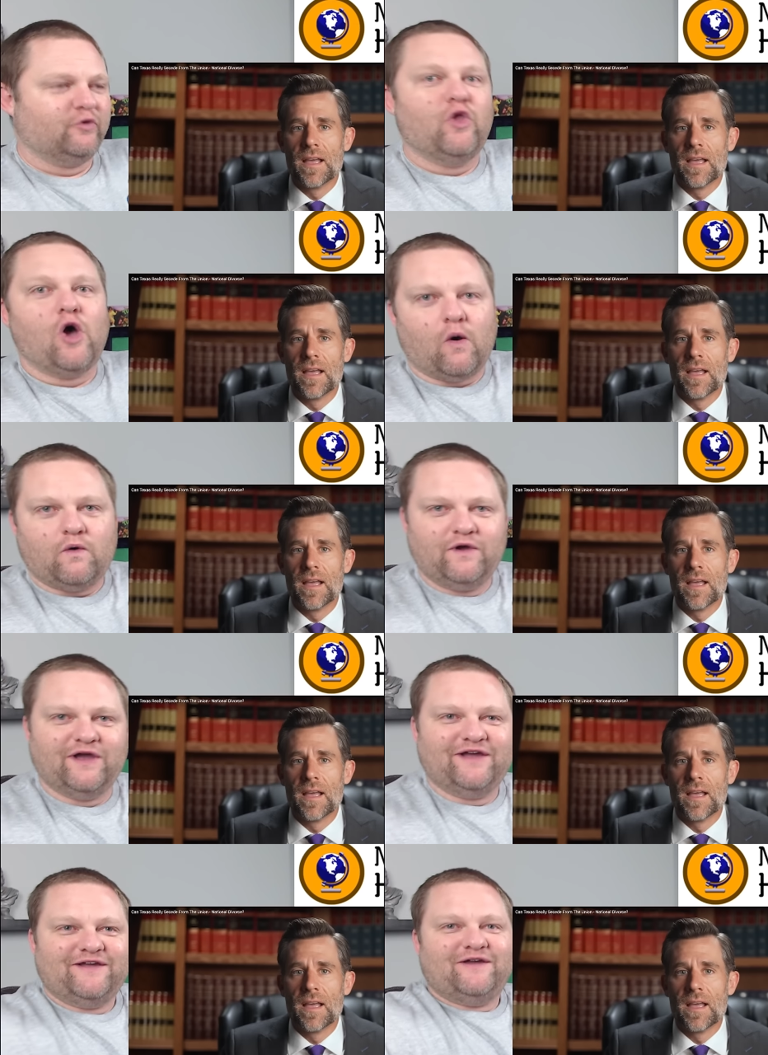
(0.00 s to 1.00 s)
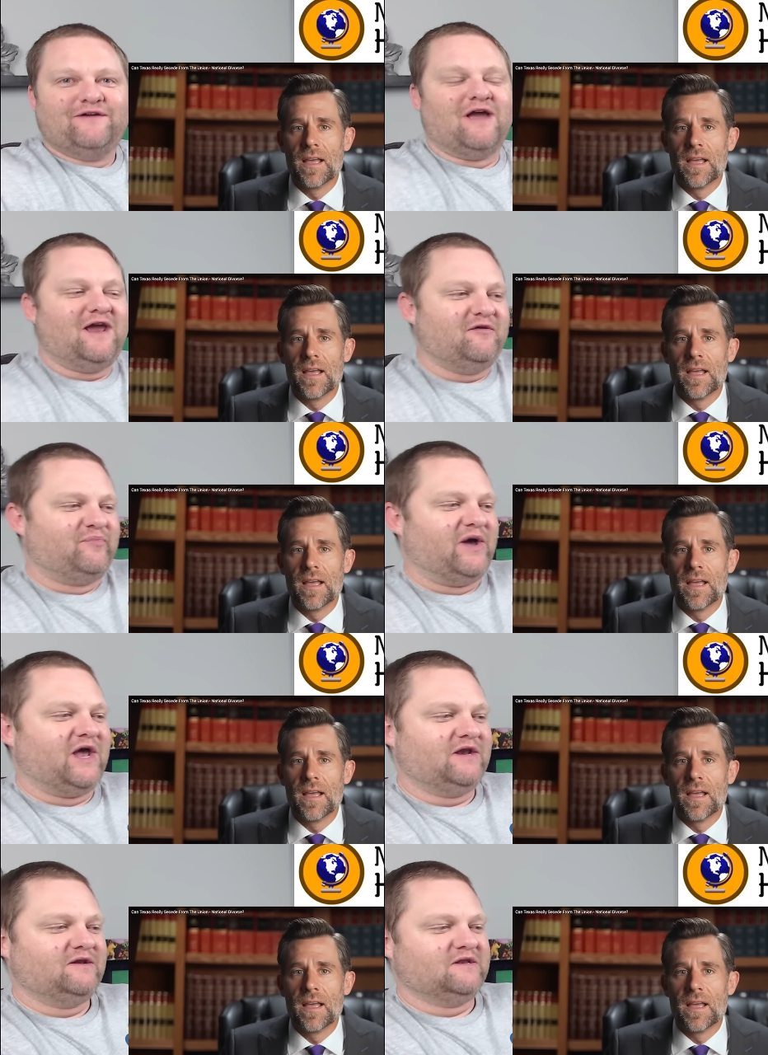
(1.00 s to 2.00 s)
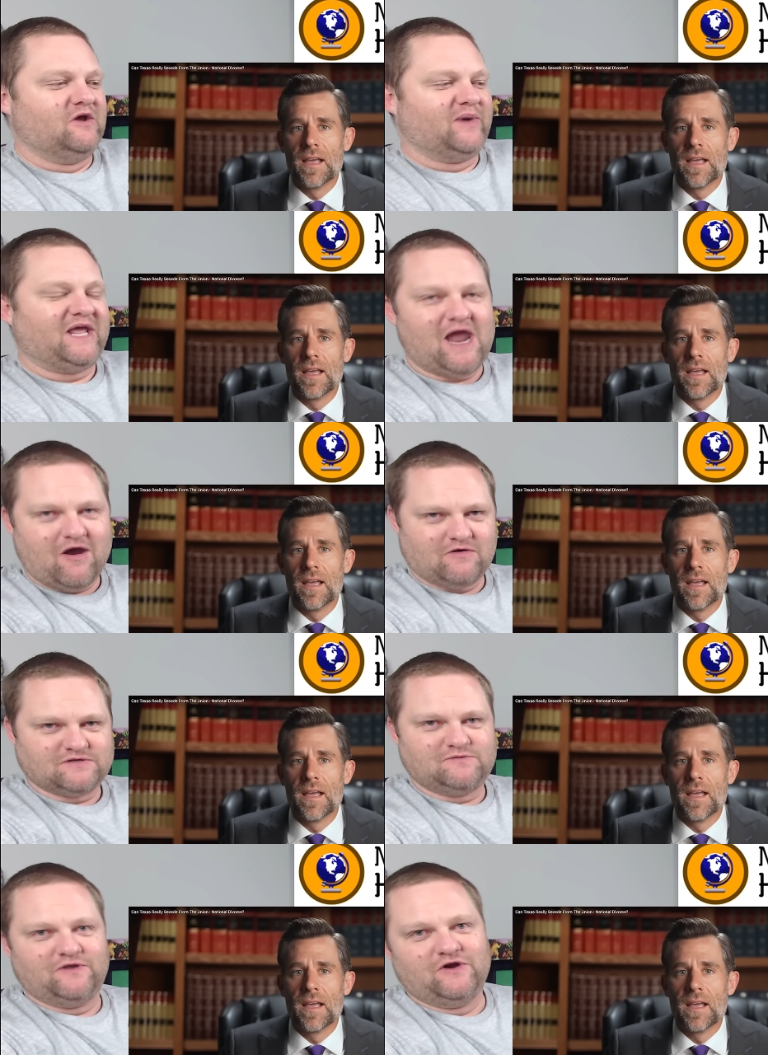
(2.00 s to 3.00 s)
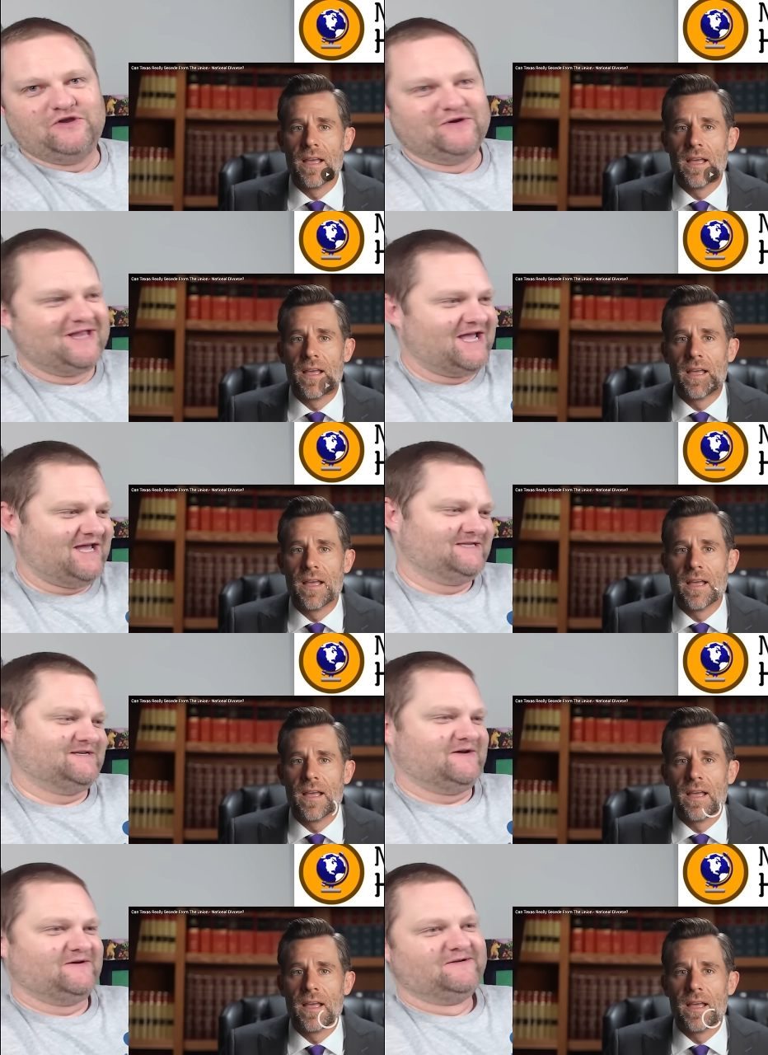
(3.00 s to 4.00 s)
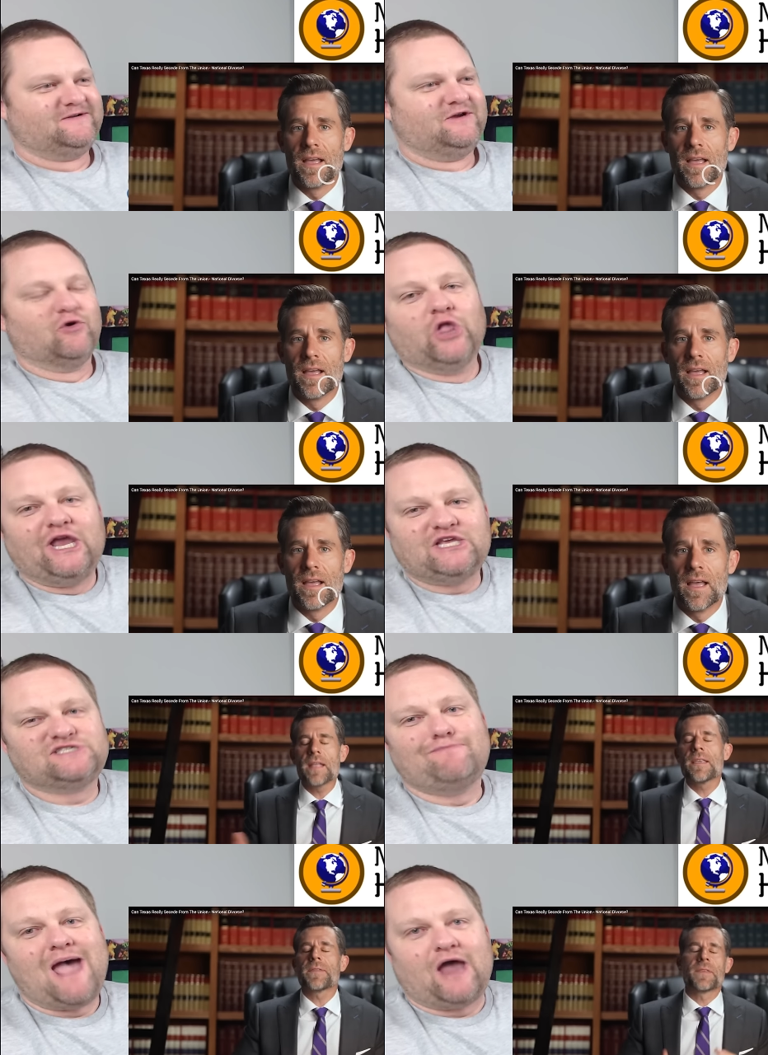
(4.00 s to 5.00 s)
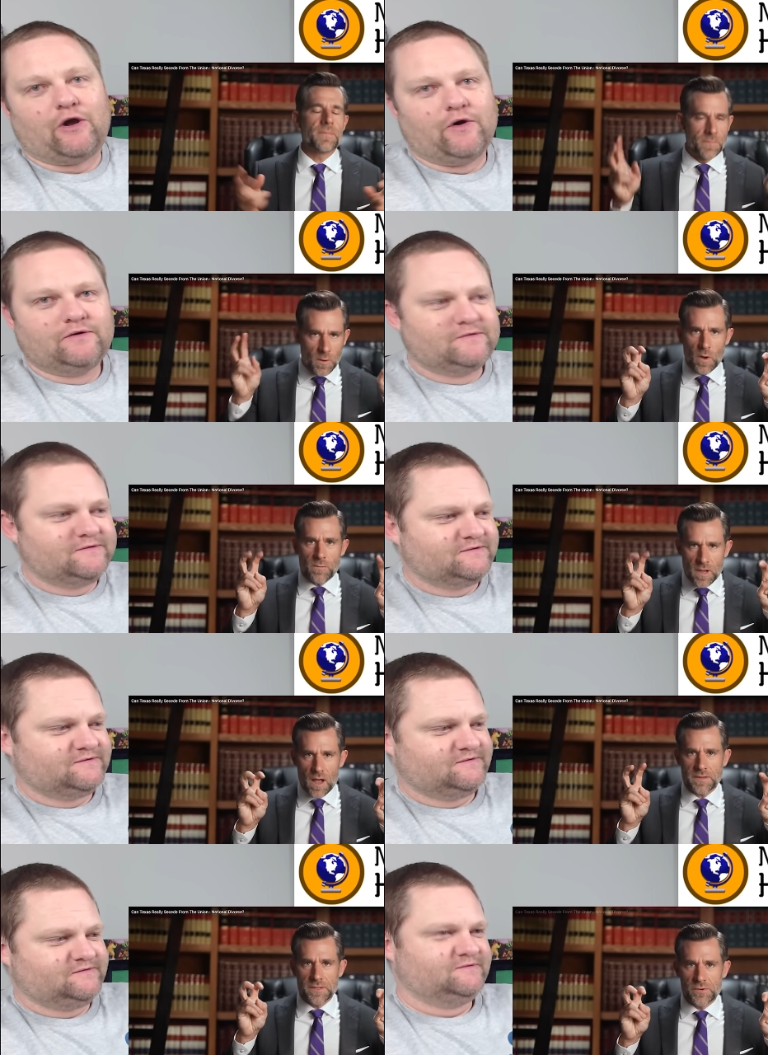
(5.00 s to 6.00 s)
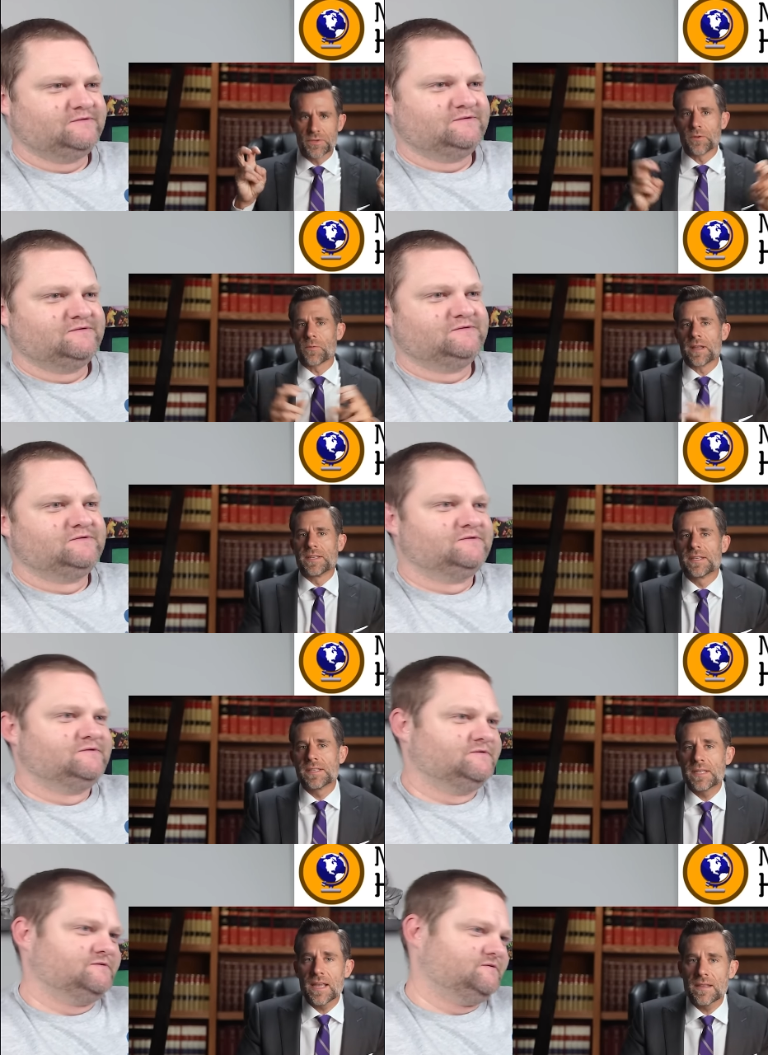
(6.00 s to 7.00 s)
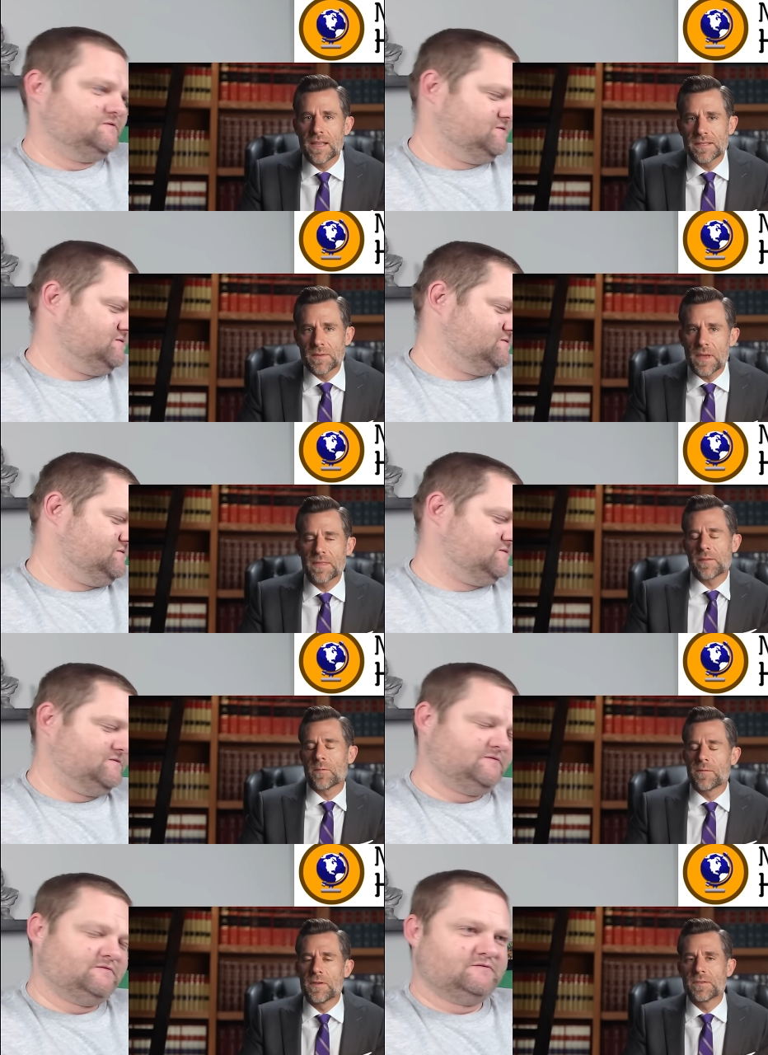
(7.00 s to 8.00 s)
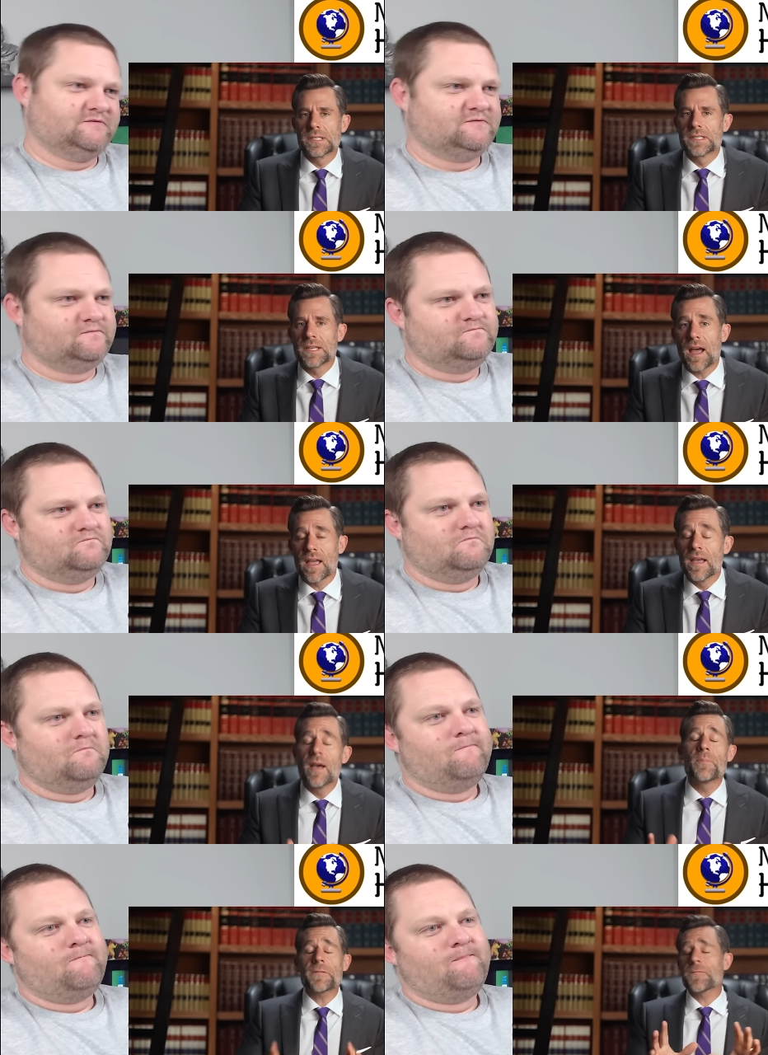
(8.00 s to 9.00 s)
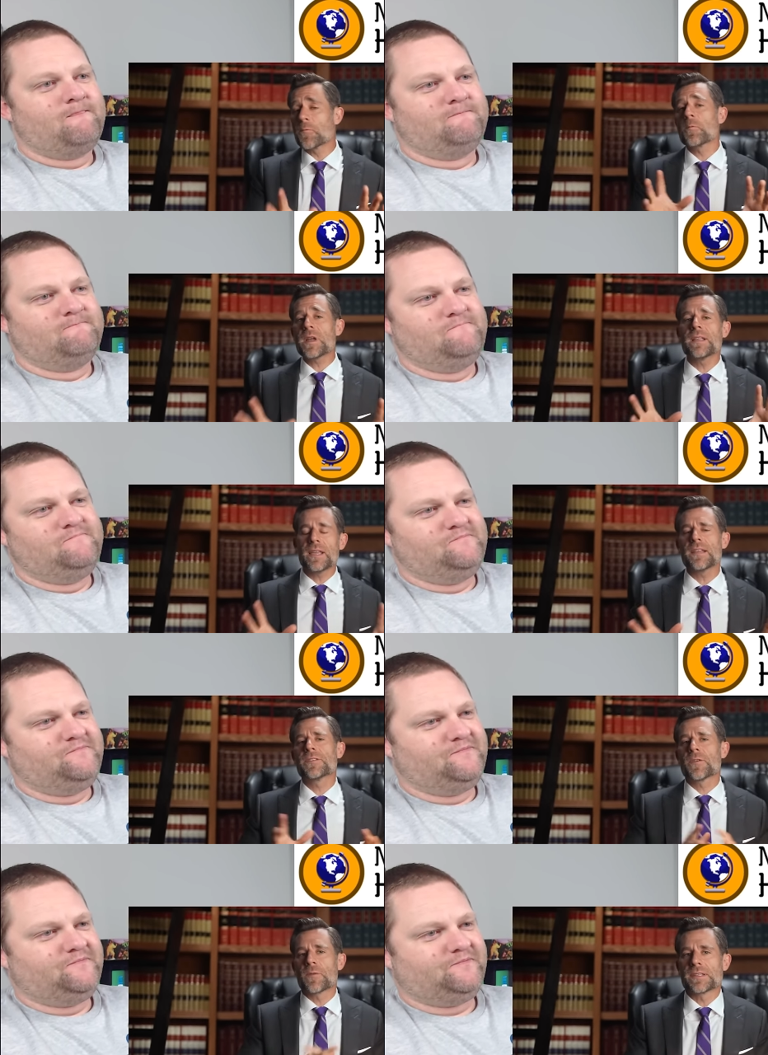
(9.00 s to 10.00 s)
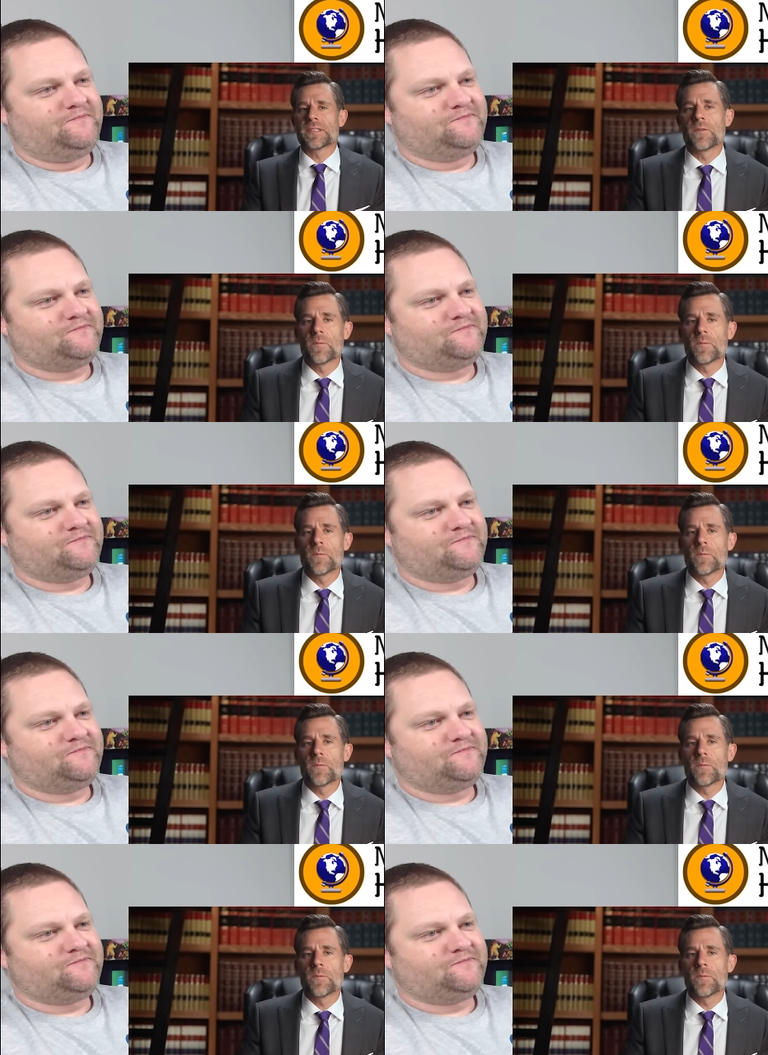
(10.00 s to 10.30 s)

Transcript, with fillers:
Speaker 1: no, right? But nobody cares when they're doing that. So really, it
Speaker 2: doesn't matter. The, quote, constitutional right to secede is a myth that refuses to die, but for really interesting